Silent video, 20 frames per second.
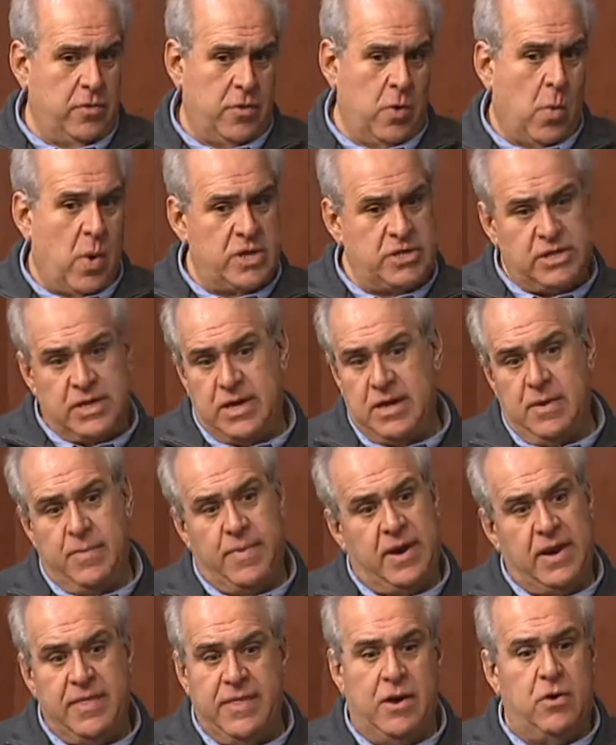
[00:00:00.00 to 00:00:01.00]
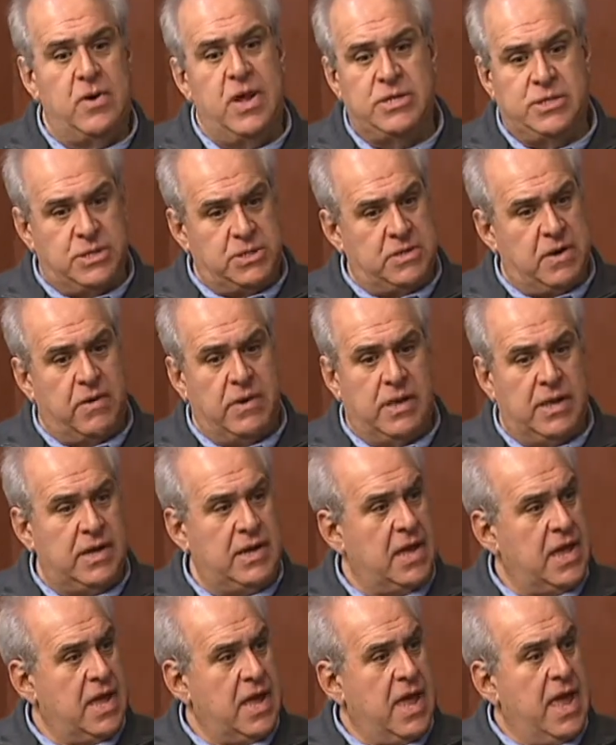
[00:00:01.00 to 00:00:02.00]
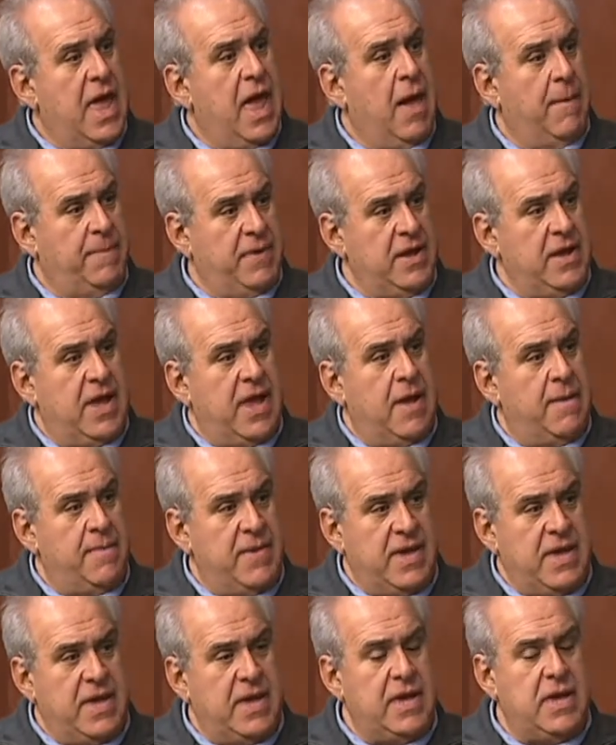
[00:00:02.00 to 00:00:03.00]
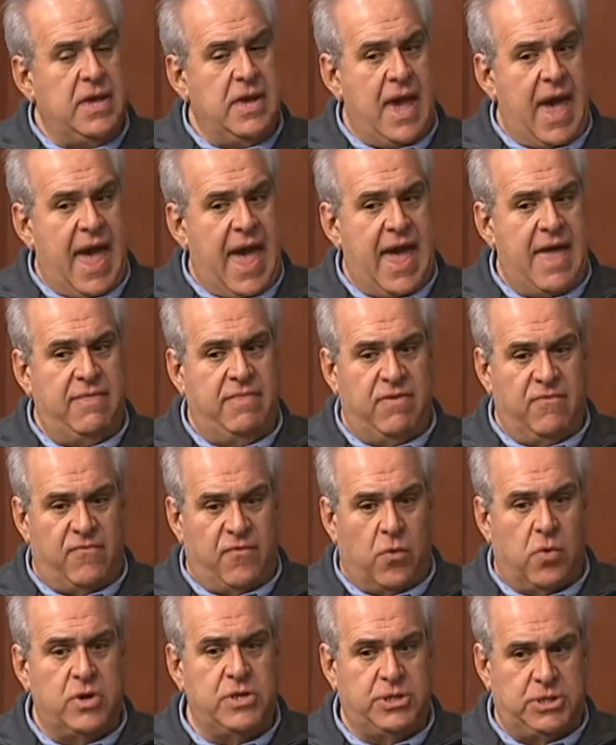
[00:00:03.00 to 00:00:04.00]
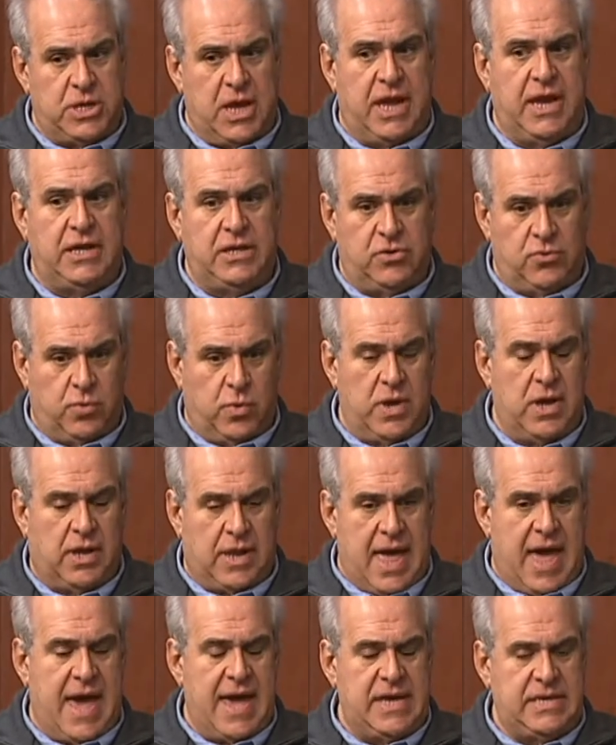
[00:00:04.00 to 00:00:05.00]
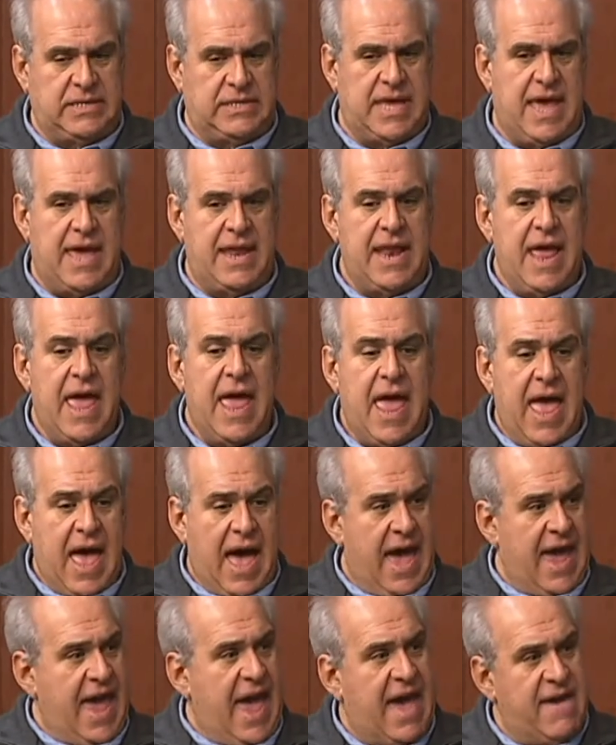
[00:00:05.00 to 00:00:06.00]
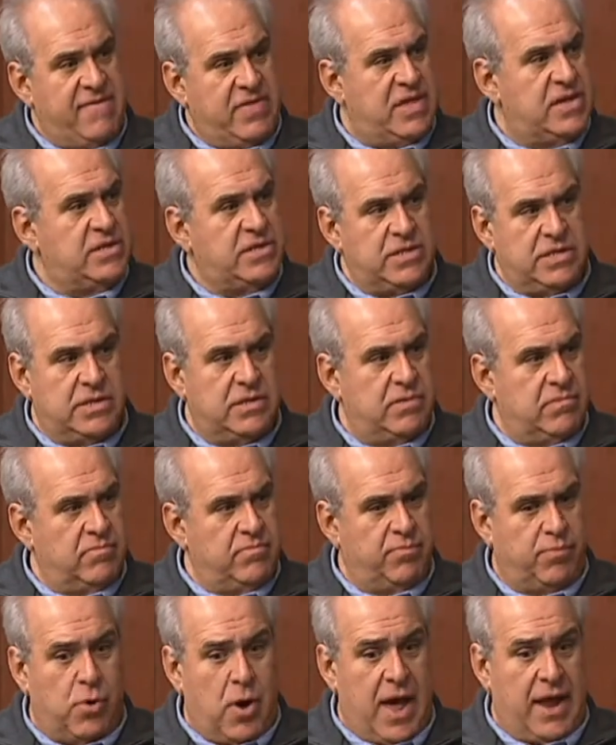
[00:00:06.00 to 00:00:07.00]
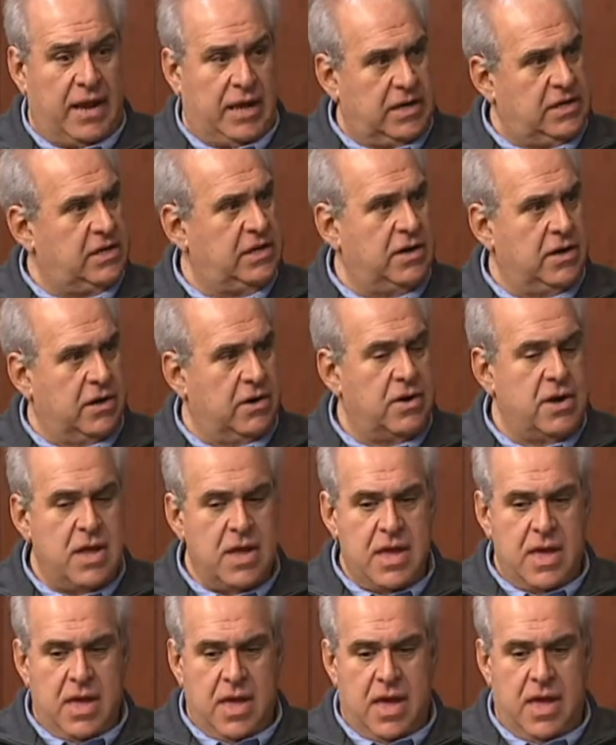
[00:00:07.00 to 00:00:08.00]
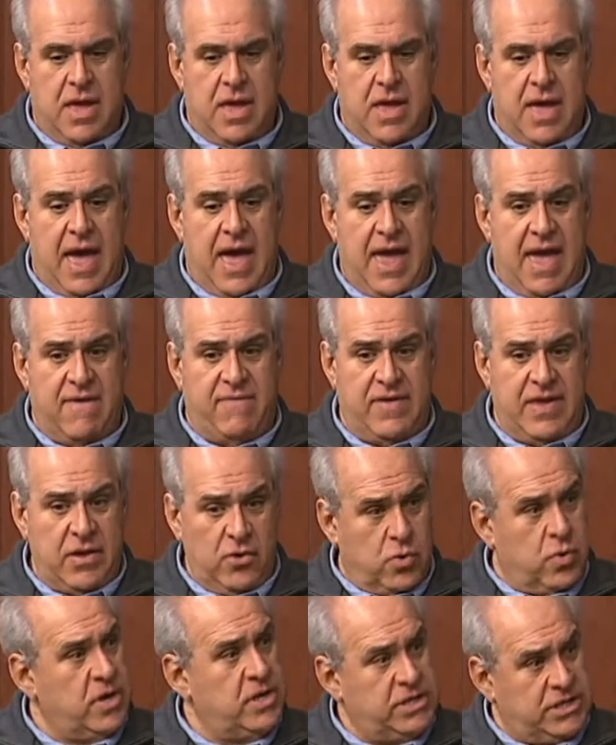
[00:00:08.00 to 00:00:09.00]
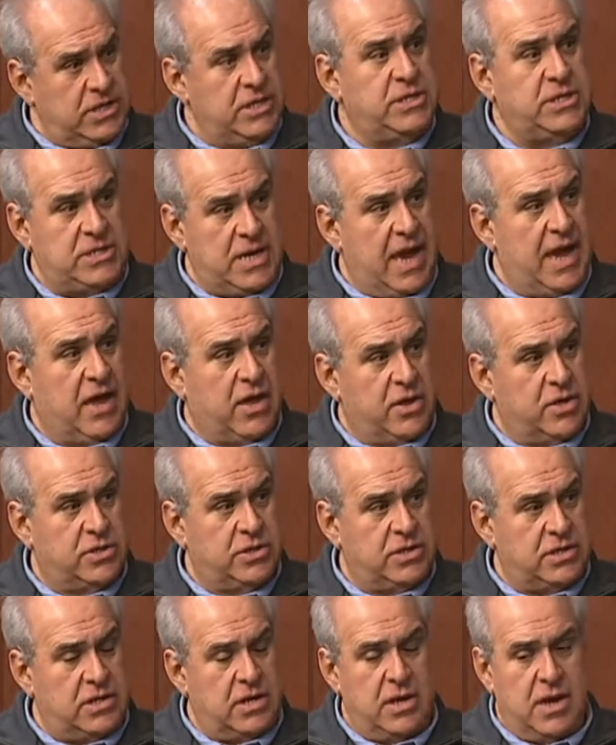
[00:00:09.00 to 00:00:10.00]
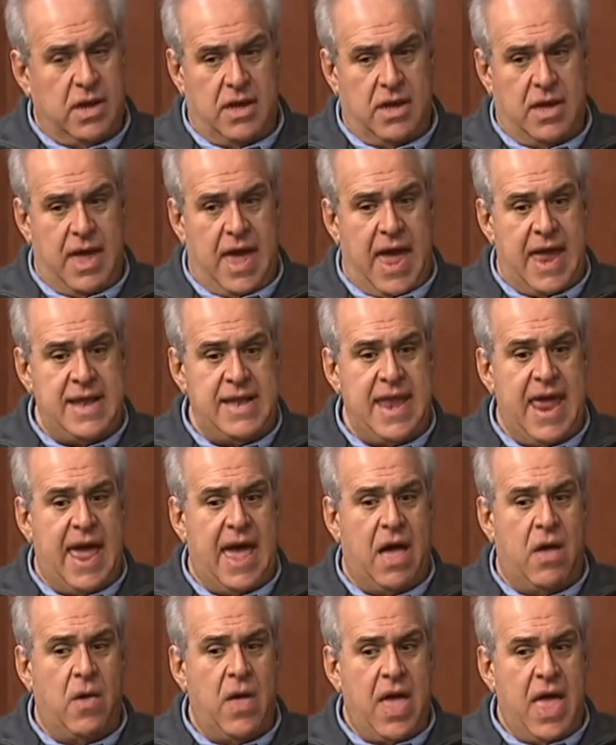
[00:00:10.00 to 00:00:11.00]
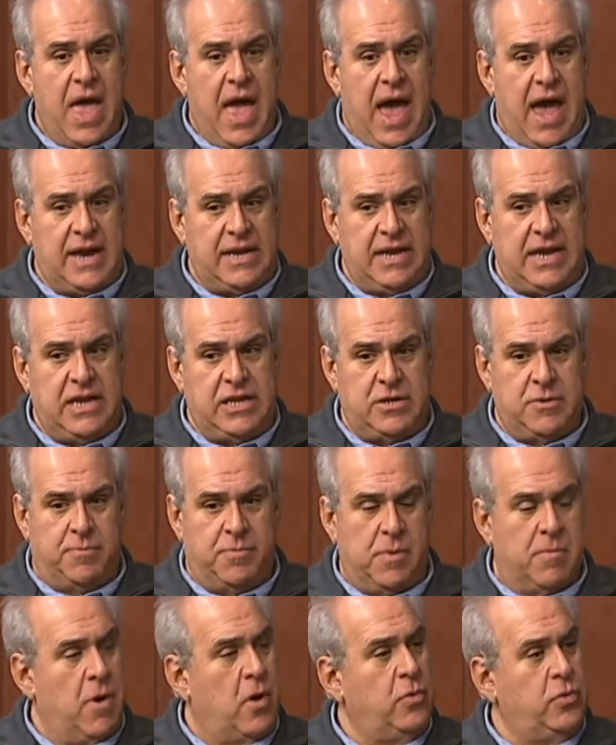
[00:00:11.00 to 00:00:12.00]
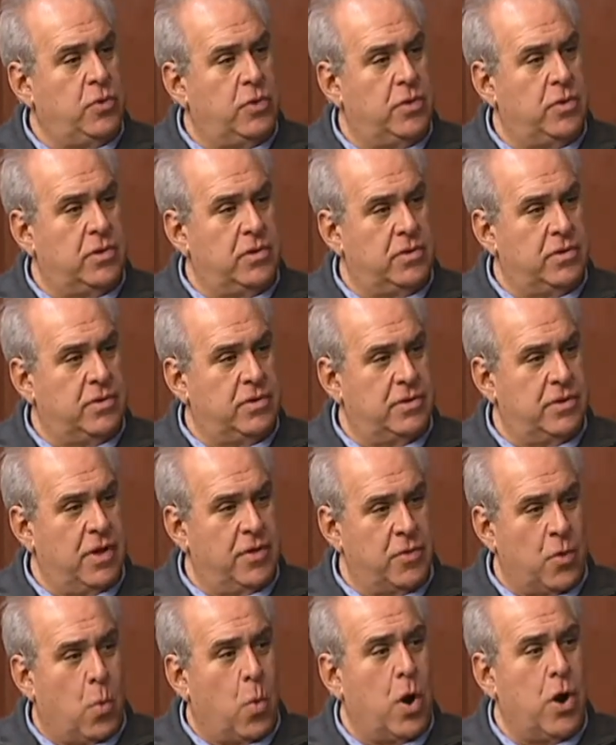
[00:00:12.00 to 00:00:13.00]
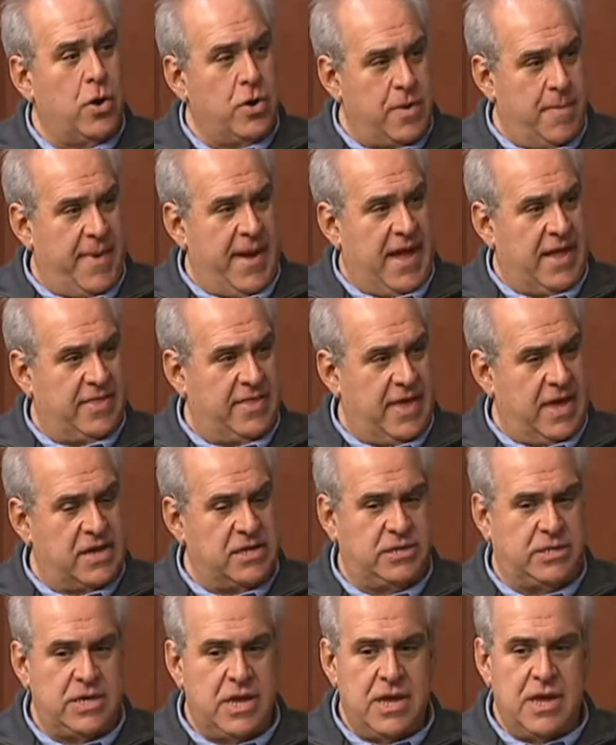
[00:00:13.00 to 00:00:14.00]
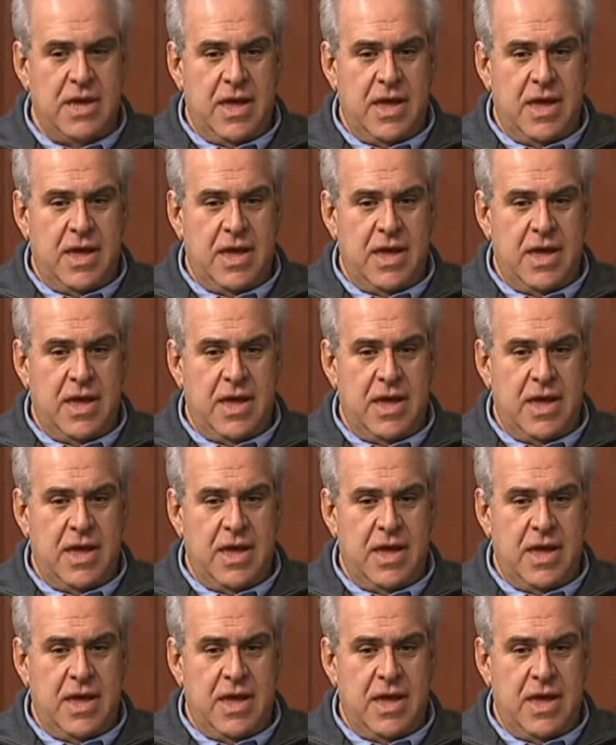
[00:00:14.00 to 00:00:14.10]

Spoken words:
There wasn't anybody there necessarily helping him. He had the foresight to realize that I have this product here, I have increasing sales, and now I need to promote the word about this.